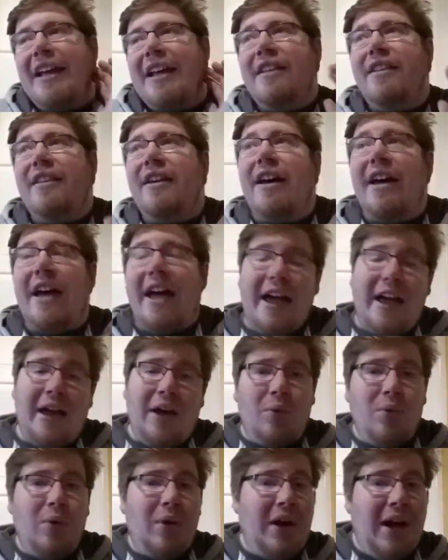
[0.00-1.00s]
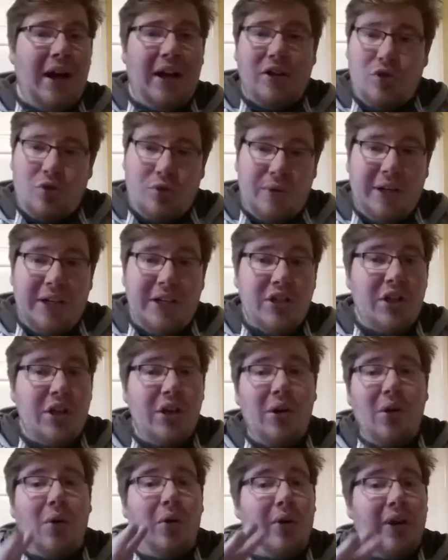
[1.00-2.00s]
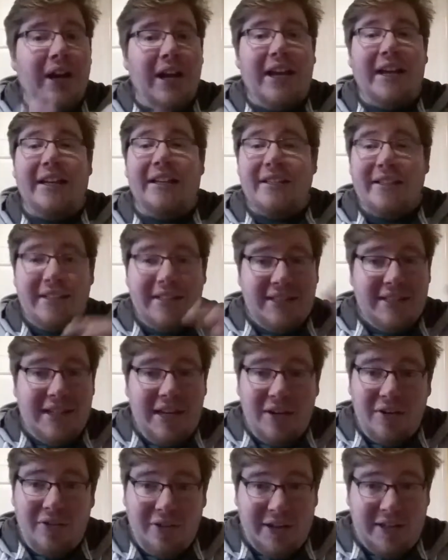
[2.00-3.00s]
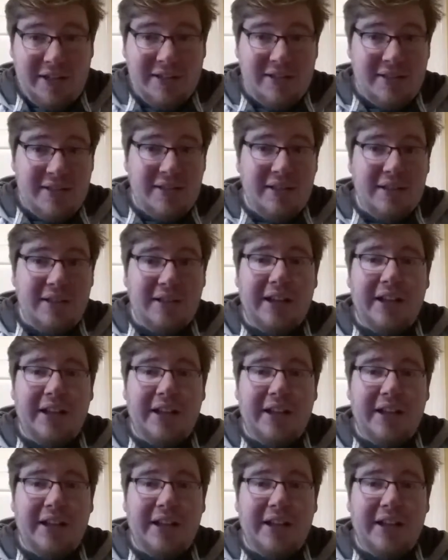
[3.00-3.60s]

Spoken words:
either a trilogy or a series,